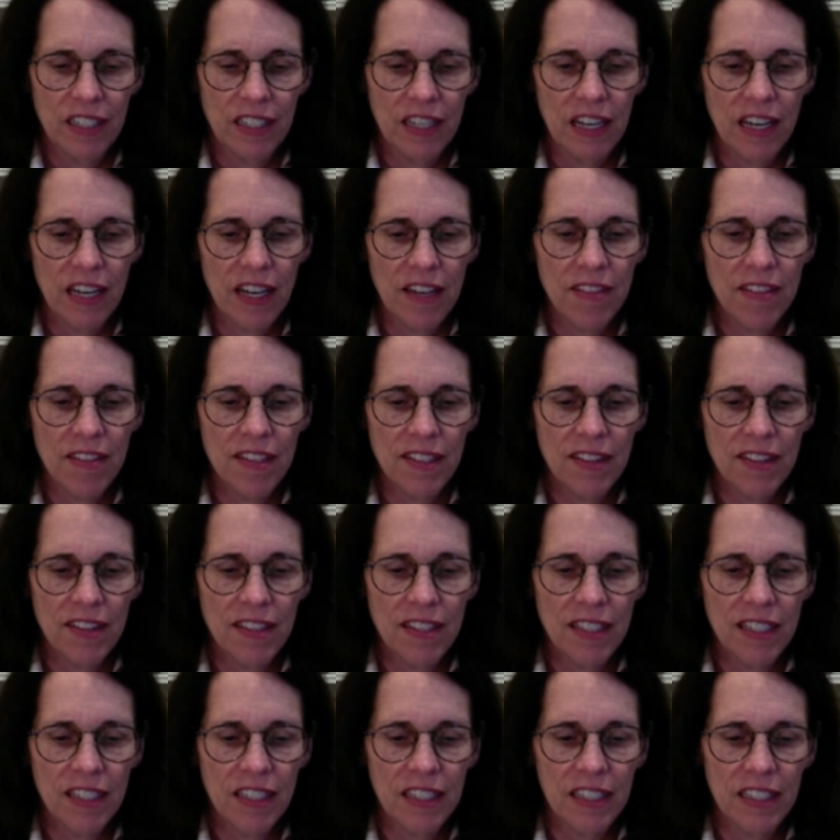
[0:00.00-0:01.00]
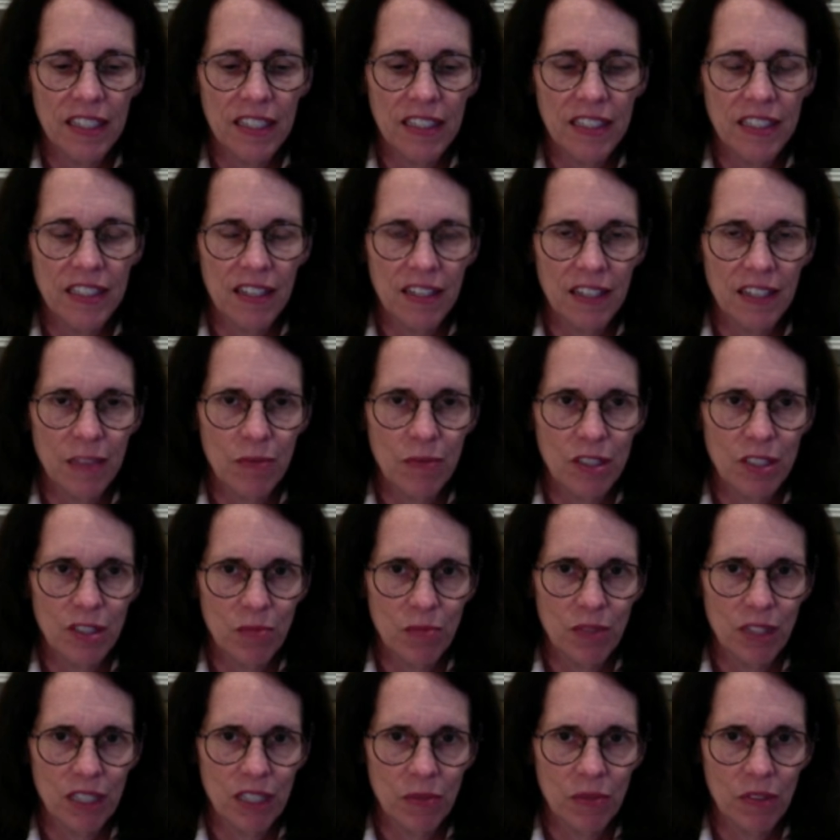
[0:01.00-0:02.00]
I think that anytime
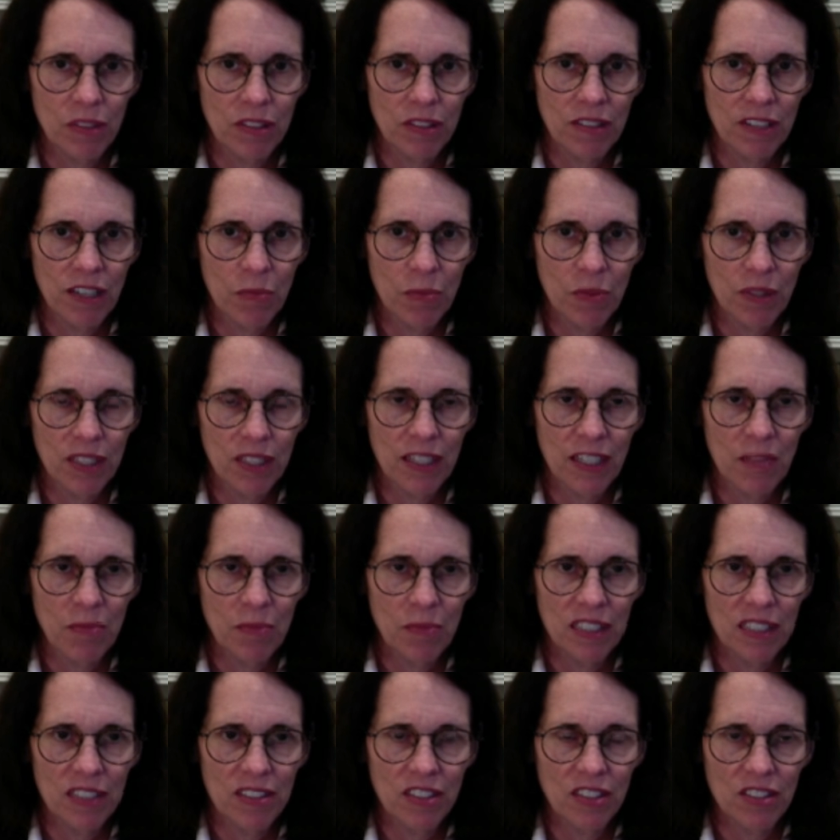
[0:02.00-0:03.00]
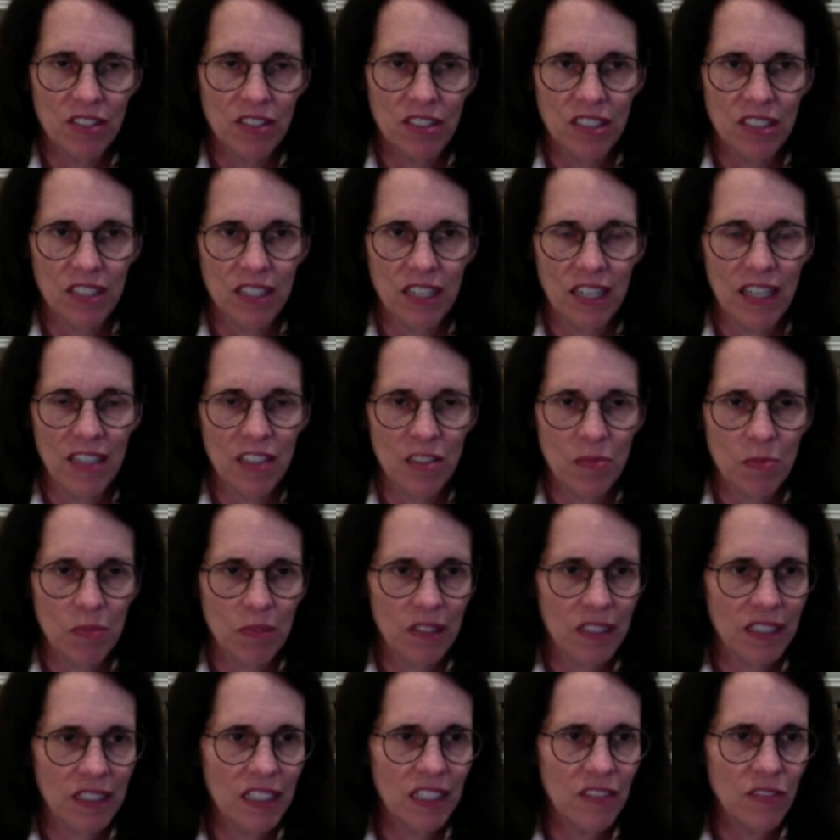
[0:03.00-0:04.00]
somebody with type 1 diabetes goes to the
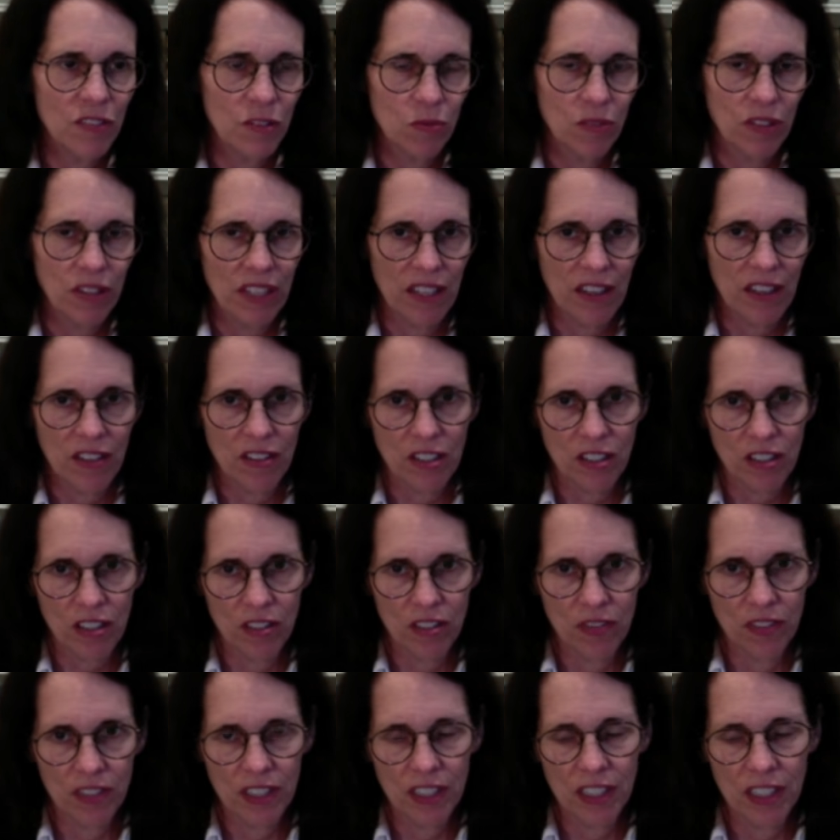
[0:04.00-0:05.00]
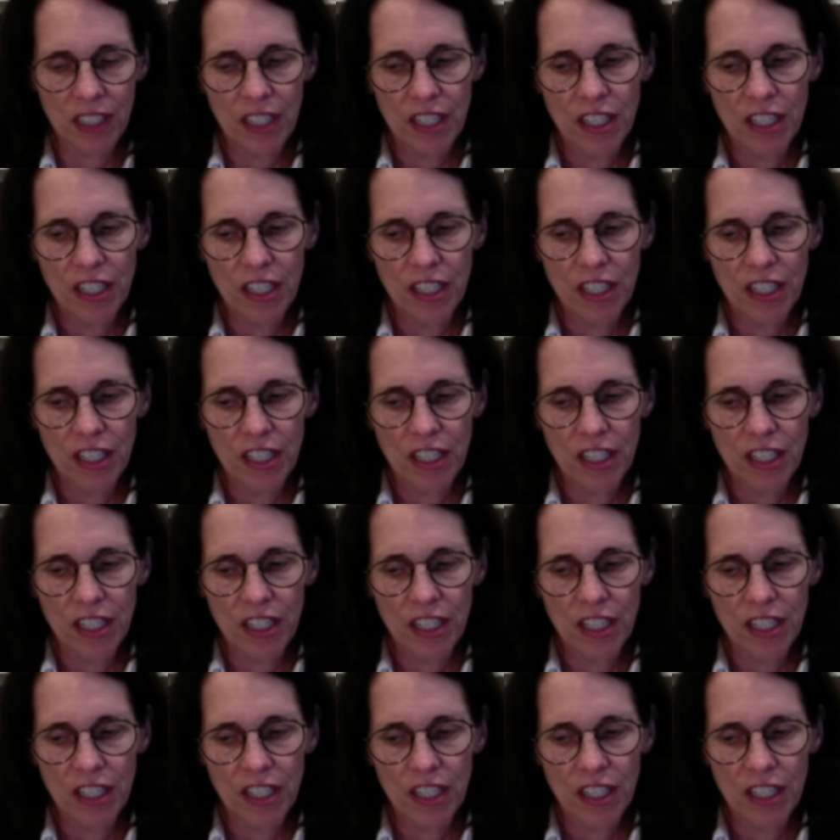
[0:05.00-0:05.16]
hospital, even without COVID,